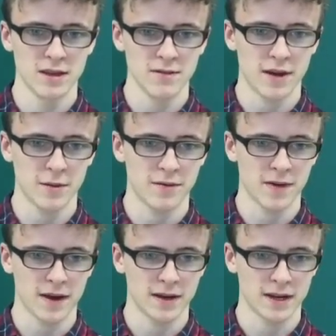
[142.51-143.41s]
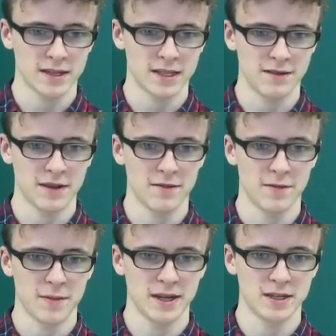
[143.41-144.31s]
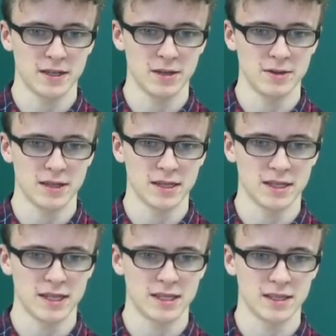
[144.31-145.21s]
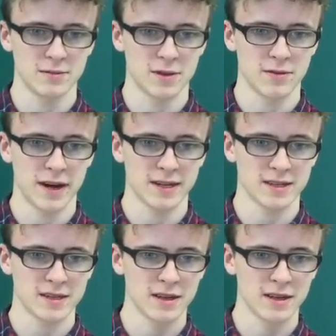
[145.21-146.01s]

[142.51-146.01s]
that we find and see if the information used is consistent with the rest.